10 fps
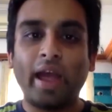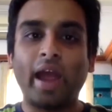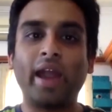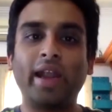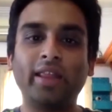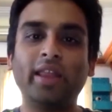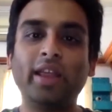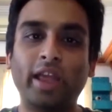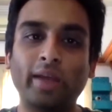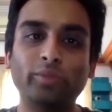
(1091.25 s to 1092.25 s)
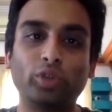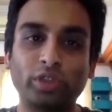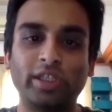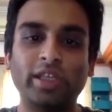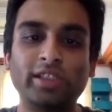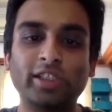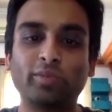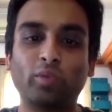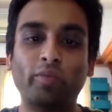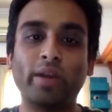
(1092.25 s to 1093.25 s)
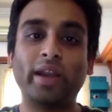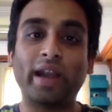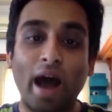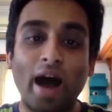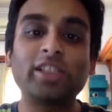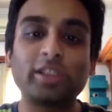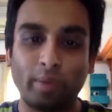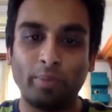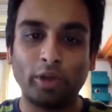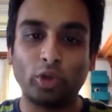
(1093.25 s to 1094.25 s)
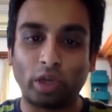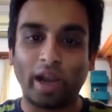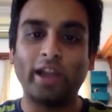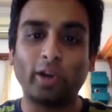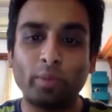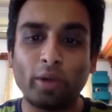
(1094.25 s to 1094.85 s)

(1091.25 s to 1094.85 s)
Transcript: And I think game should seize this movement and ask people to try it out,